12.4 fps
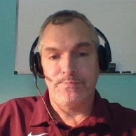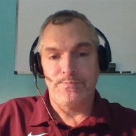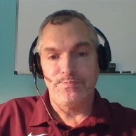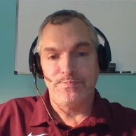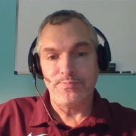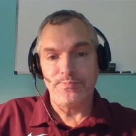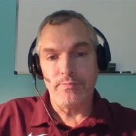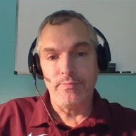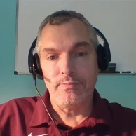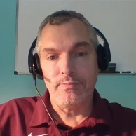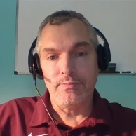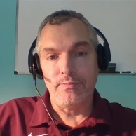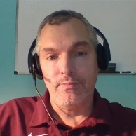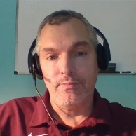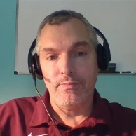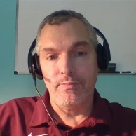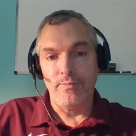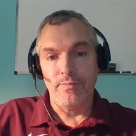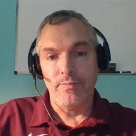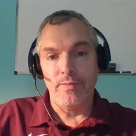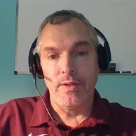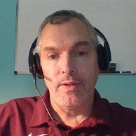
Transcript: Nobody speaks.